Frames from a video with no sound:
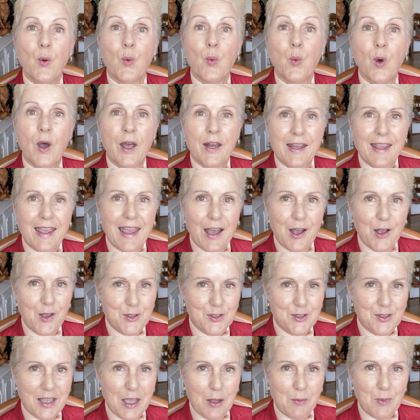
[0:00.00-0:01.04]
What
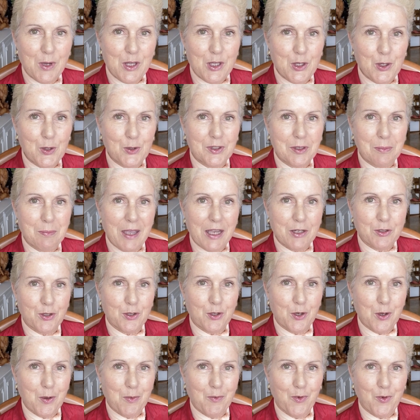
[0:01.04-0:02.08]
else can we use a
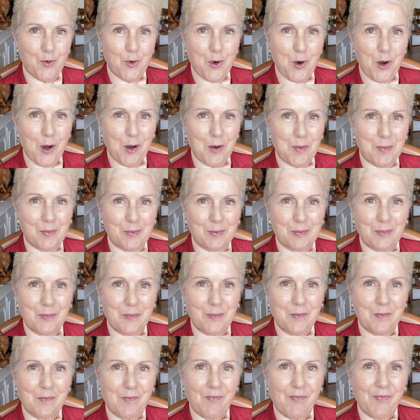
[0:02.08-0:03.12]
metronome for?
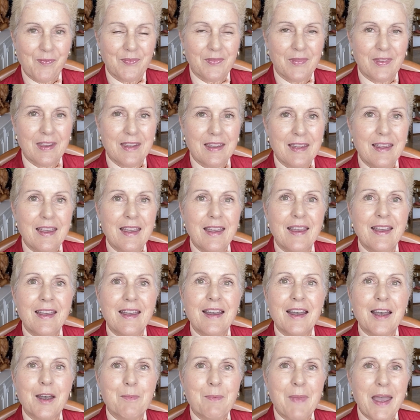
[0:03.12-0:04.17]

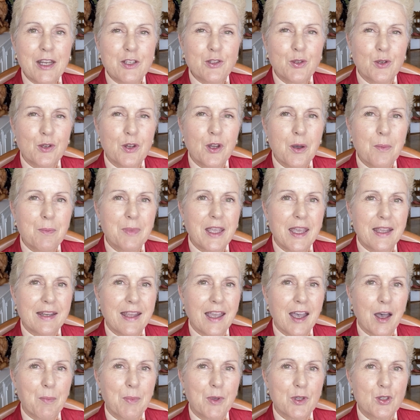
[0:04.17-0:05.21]
A metronome can
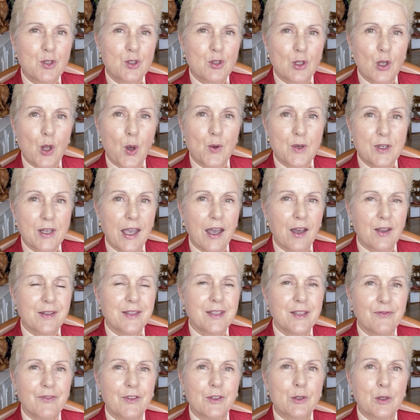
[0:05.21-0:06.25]
help us slow down
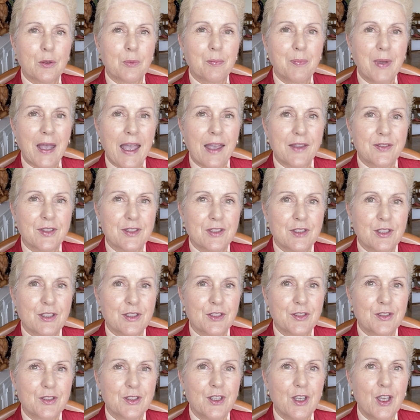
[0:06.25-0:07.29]
difficult
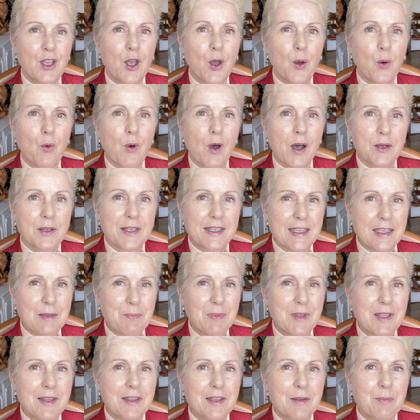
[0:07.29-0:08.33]
passages while
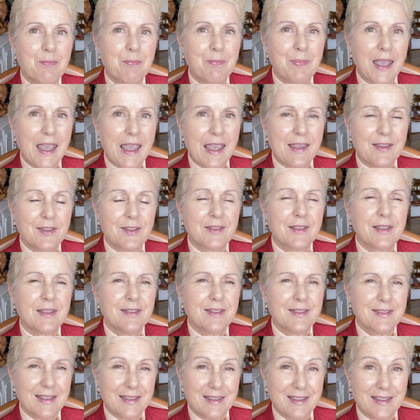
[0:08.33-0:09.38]
keeping the pace
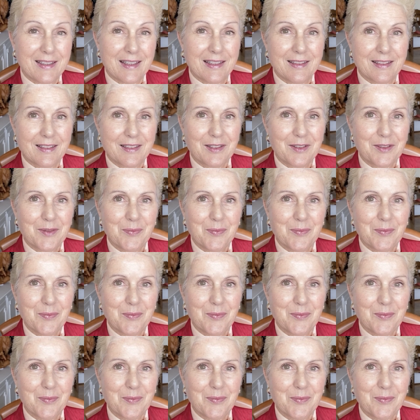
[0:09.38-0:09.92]
consistent.